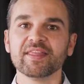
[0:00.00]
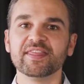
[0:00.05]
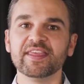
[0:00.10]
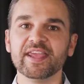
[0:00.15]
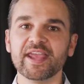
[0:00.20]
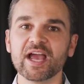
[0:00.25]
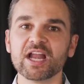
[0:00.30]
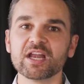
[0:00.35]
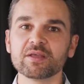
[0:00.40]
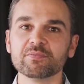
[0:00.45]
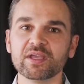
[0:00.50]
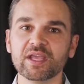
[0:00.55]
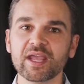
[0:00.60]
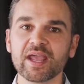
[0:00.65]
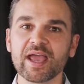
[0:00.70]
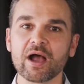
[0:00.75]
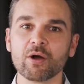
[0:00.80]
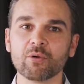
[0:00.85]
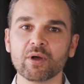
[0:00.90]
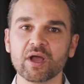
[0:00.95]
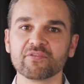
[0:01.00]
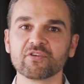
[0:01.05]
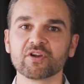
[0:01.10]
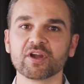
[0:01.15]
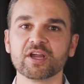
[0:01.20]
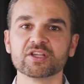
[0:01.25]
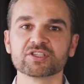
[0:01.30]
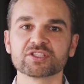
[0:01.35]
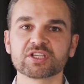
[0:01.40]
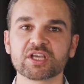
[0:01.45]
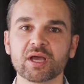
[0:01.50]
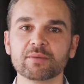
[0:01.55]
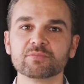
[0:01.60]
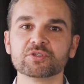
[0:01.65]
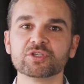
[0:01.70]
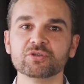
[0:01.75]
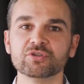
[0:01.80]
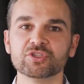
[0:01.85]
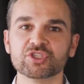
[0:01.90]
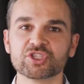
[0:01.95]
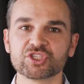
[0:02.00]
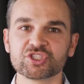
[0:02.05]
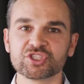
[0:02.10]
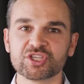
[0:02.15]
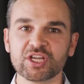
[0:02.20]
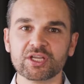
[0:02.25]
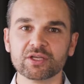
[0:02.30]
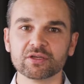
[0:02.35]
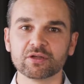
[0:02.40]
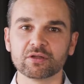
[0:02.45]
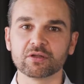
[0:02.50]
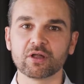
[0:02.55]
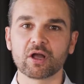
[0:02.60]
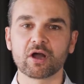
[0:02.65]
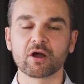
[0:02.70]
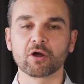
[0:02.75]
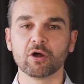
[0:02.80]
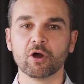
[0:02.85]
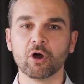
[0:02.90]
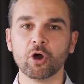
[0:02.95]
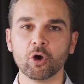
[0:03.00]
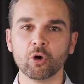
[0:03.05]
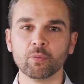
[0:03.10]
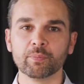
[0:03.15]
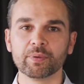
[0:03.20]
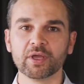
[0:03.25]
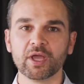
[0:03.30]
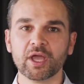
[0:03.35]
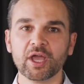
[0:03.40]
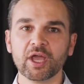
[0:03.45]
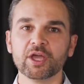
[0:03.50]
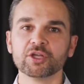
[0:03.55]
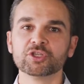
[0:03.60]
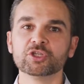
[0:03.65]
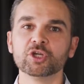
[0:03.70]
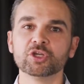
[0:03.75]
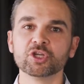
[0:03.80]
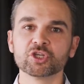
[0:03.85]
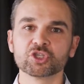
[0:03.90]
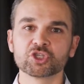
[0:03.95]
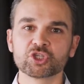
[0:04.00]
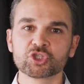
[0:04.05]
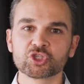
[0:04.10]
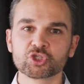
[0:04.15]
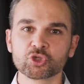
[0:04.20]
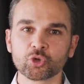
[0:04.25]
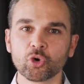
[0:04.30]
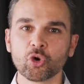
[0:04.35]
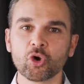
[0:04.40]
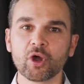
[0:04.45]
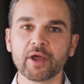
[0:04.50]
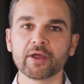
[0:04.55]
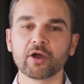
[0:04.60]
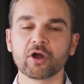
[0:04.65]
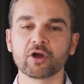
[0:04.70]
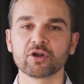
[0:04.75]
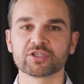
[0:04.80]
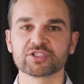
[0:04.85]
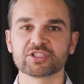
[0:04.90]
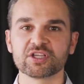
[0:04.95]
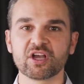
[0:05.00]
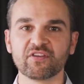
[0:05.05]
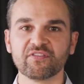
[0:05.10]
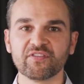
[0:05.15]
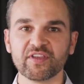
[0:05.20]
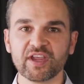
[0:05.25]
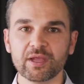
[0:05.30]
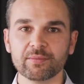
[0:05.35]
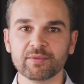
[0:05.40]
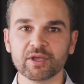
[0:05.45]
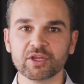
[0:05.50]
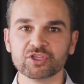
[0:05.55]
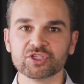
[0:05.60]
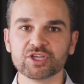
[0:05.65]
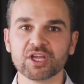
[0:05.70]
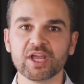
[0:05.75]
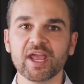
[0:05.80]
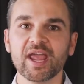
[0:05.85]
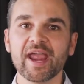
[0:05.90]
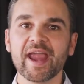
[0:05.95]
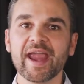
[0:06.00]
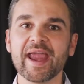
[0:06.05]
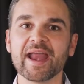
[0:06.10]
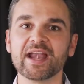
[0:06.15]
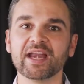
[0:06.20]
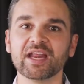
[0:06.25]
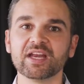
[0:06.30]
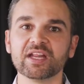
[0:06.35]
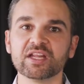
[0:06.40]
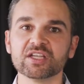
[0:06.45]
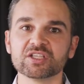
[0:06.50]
The enemy, however, has come to steal our hope, to destroy our self-image, and it